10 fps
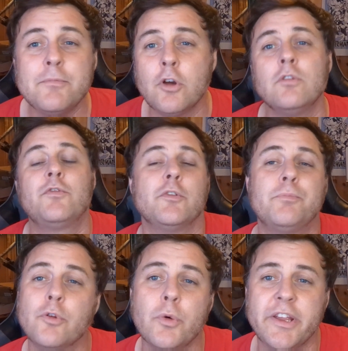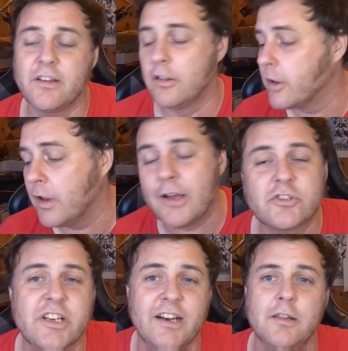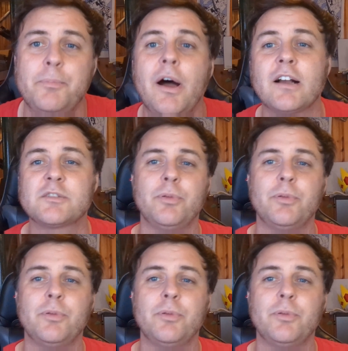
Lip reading: known for brewing a little outside of the box,